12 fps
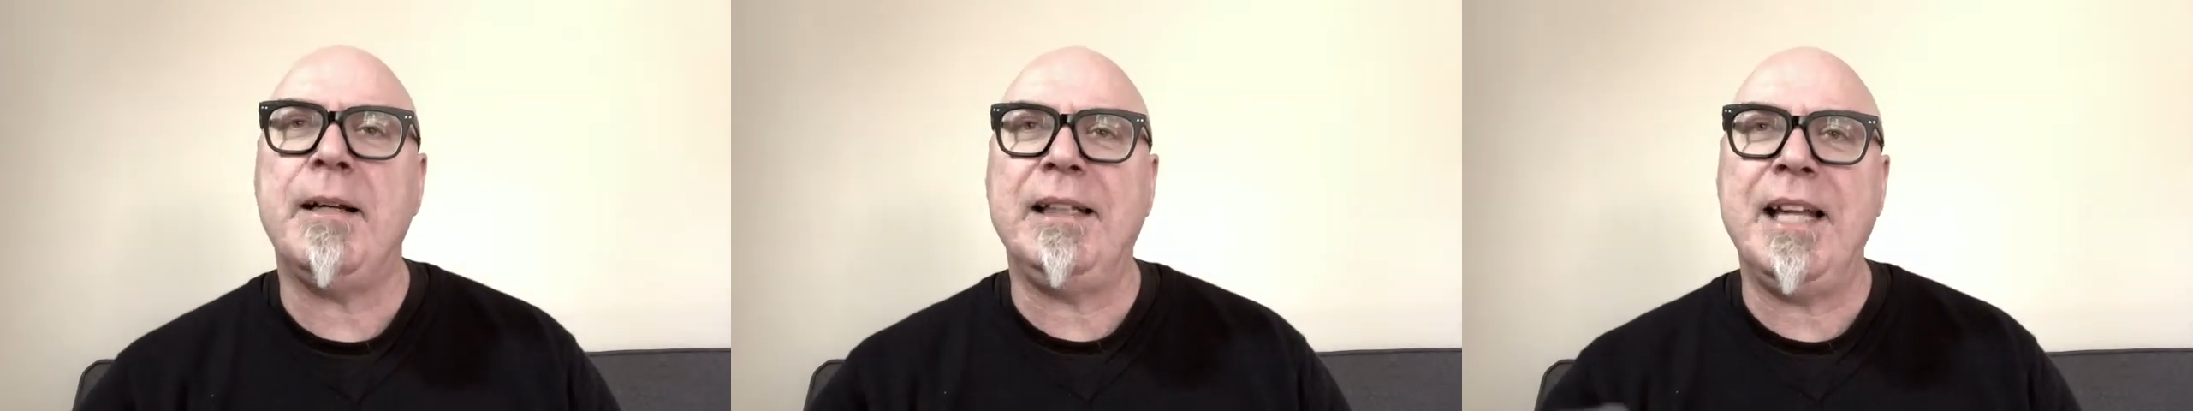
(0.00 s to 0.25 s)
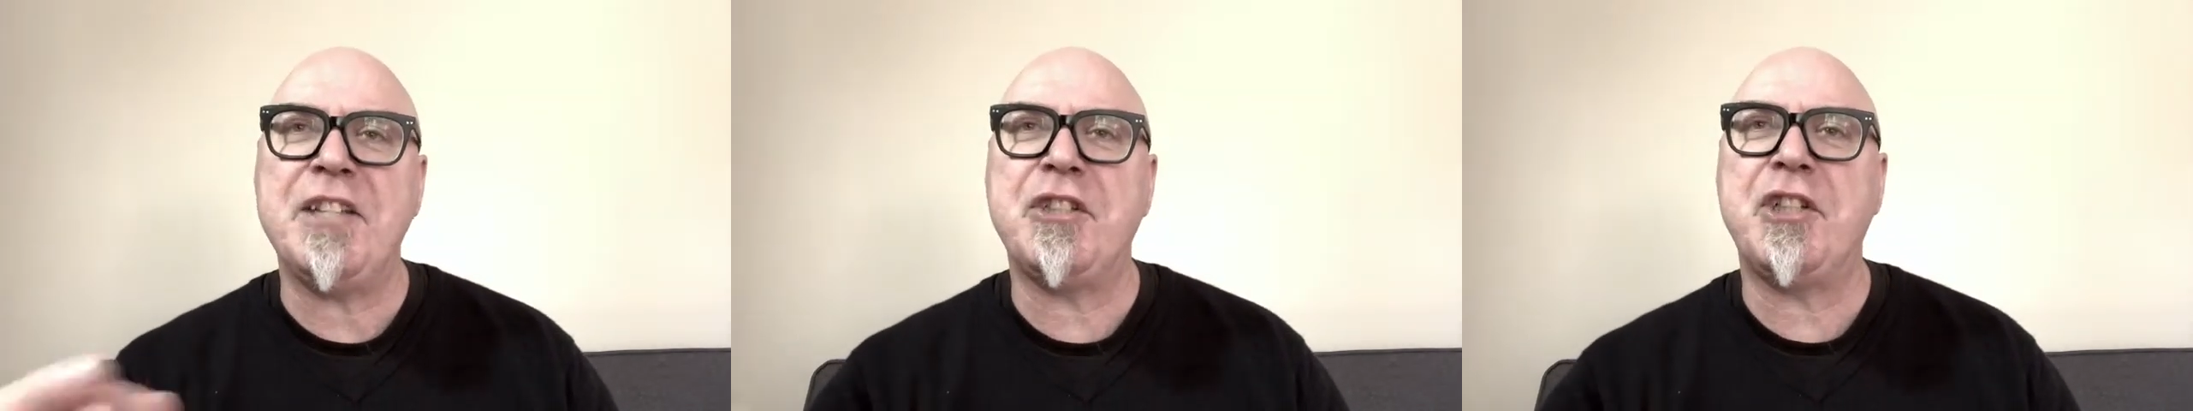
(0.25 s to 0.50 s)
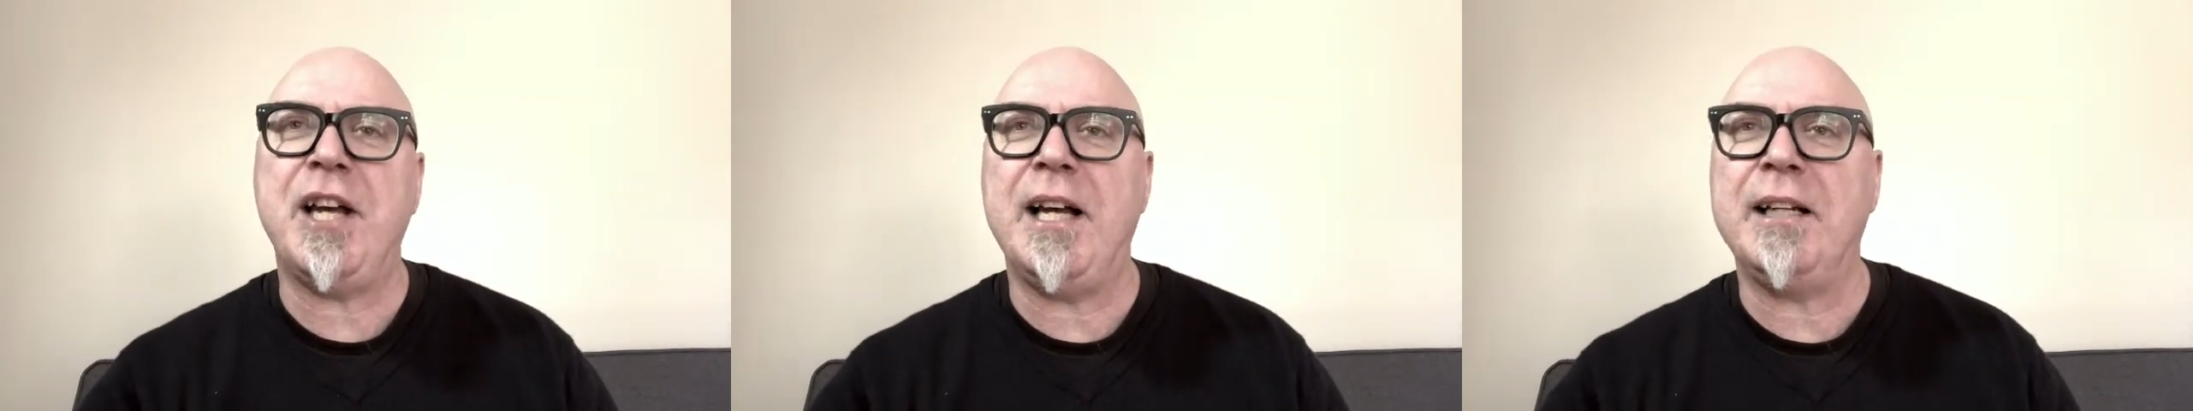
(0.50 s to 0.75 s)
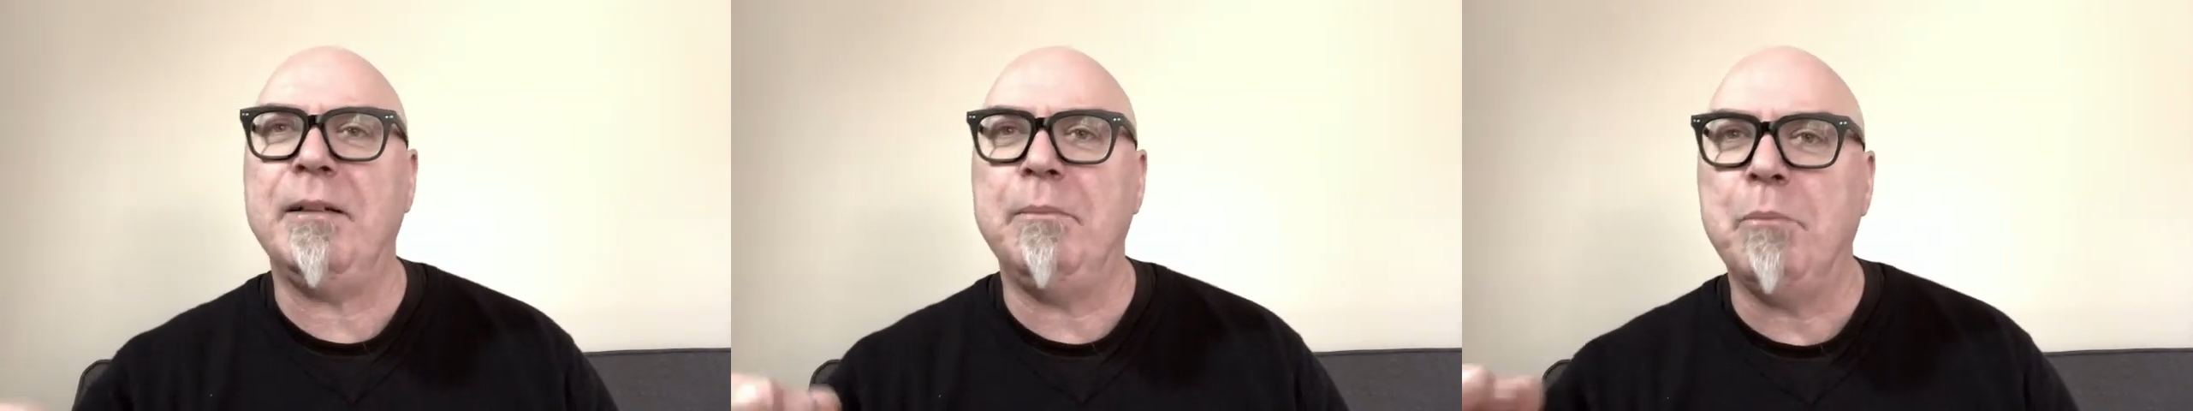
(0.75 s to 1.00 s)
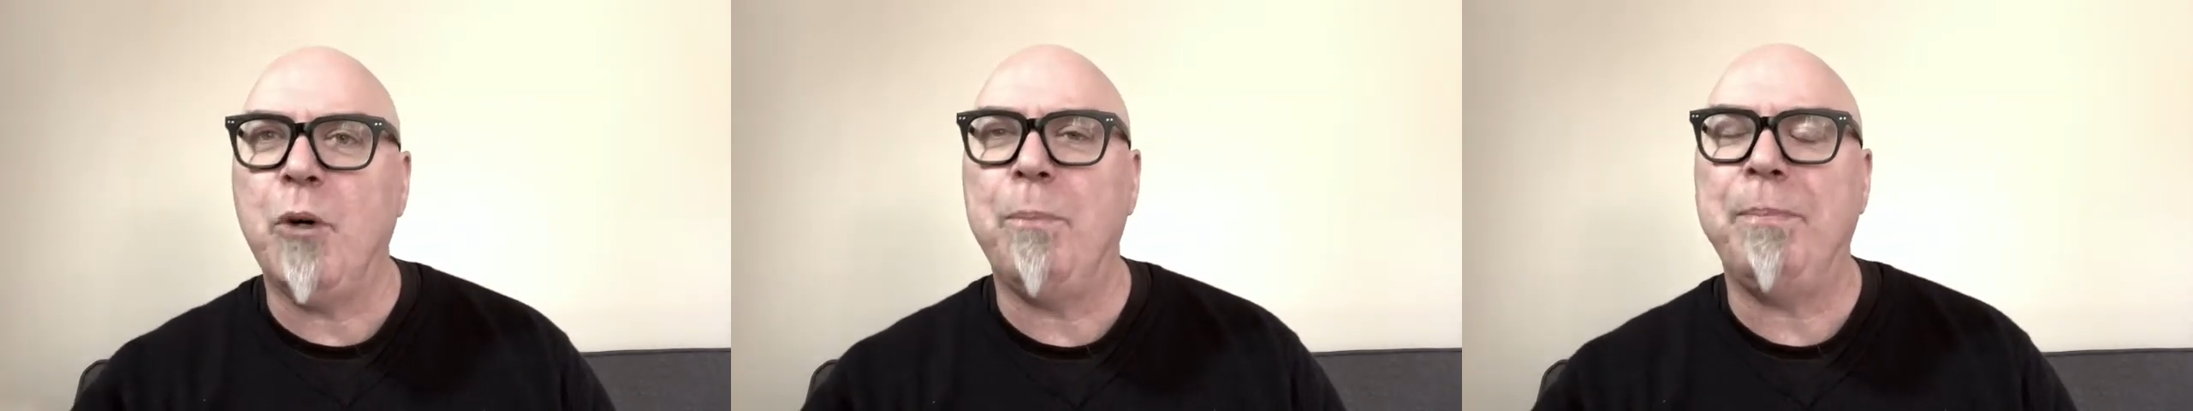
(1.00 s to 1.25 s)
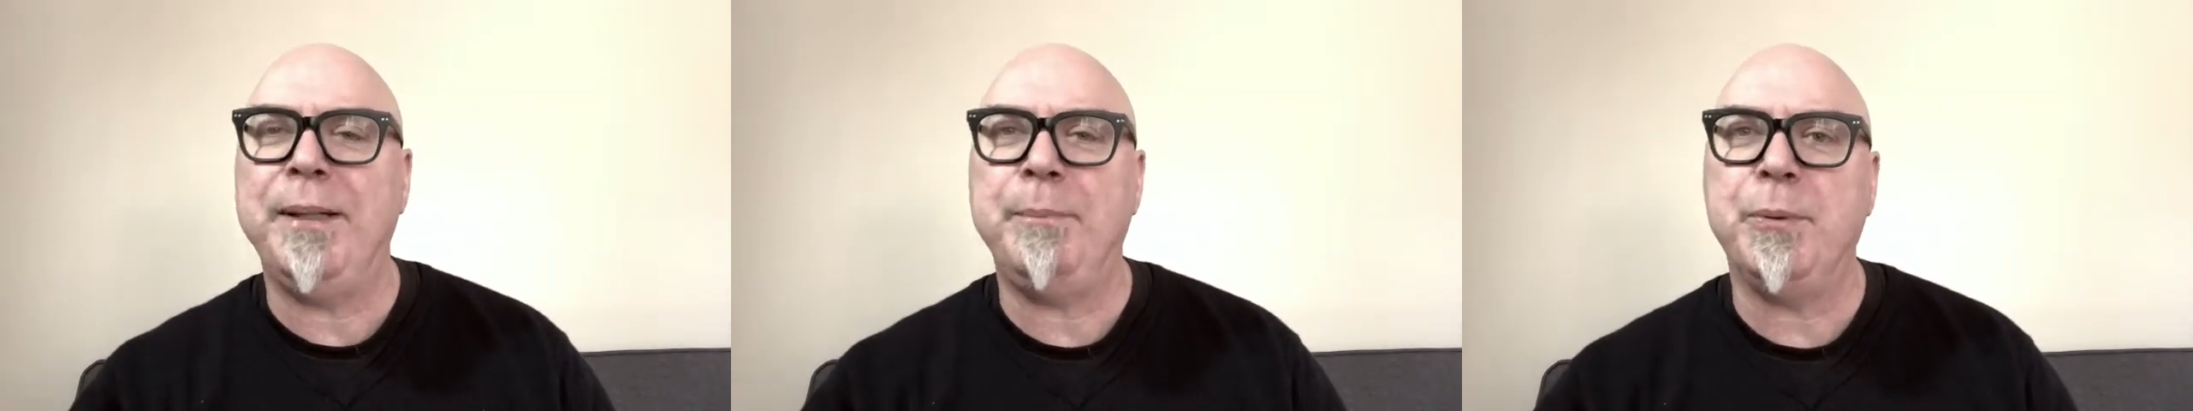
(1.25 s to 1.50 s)
less jargon, more
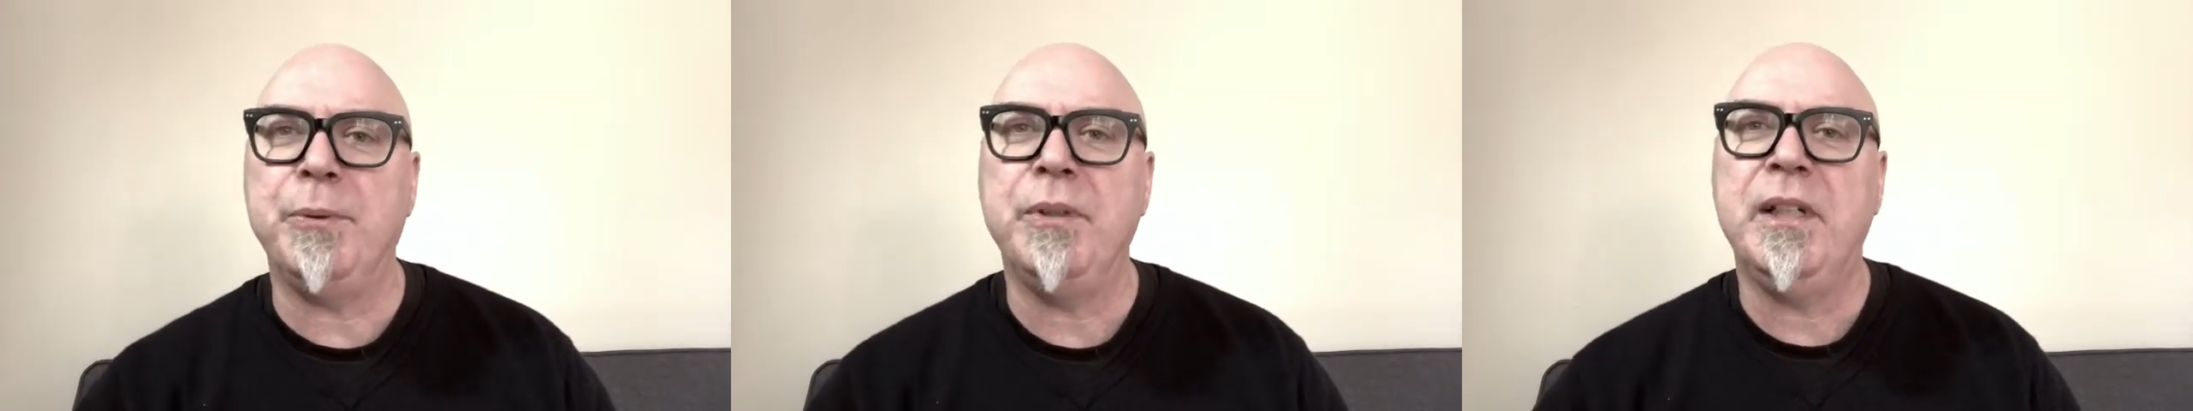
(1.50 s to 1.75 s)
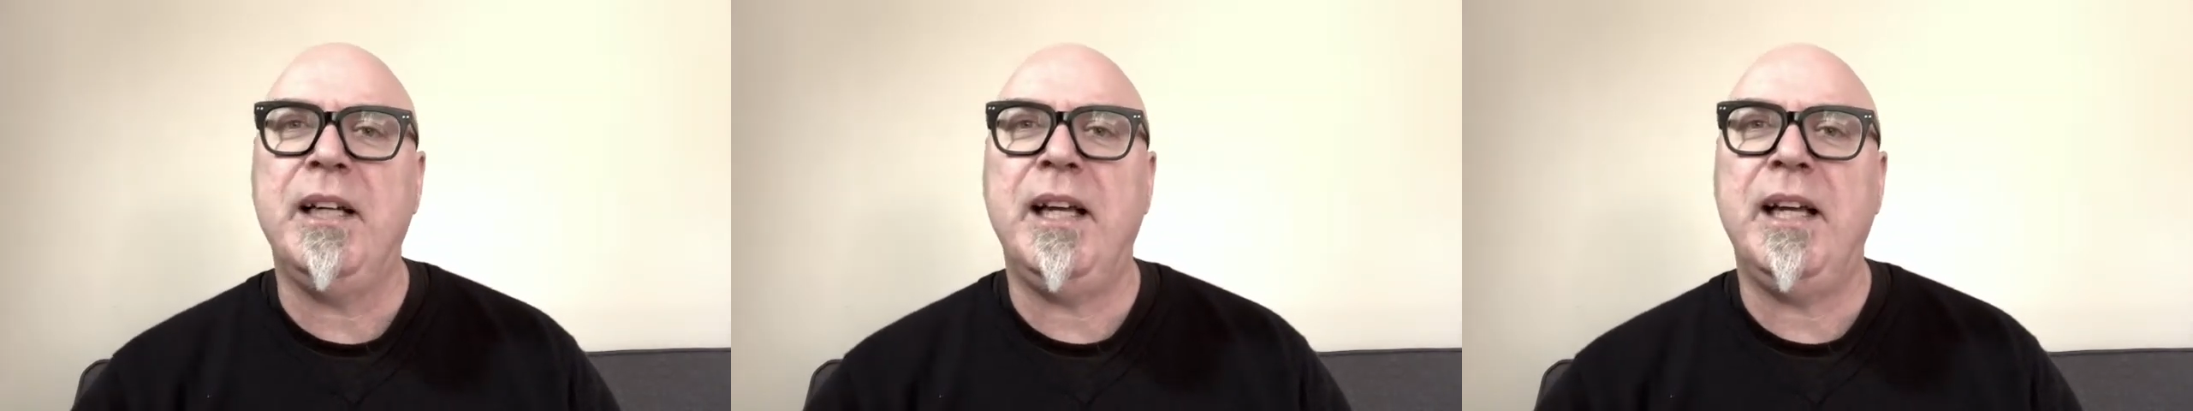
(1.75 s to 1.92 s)
people,